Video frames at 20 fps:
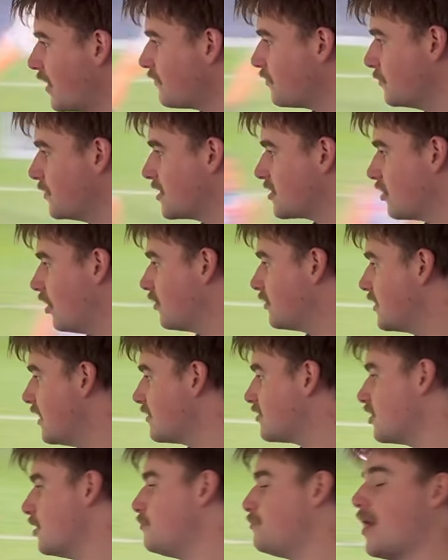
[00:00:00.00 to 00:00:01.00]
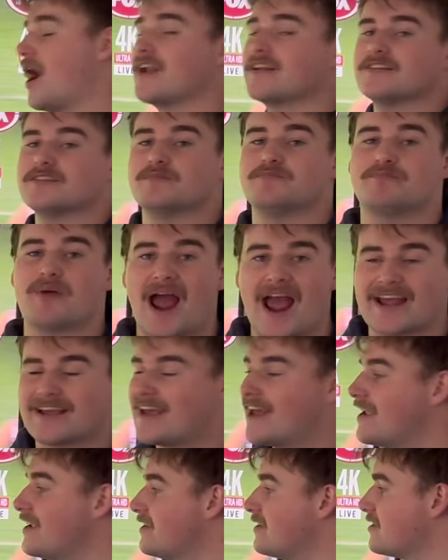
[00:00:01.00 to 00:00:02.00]
from this contest. So Butters, bang,
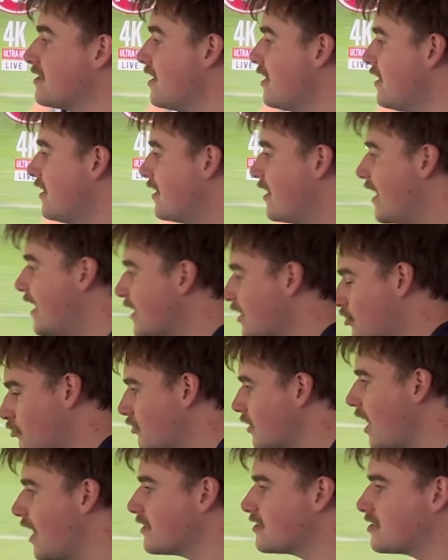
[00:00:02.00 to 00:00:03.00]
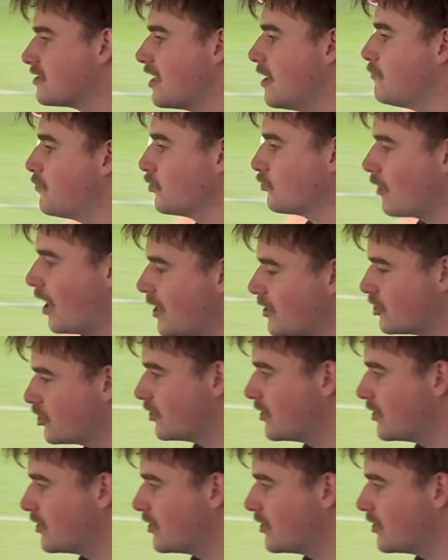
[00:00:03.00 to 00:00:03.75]
he's He creates separation.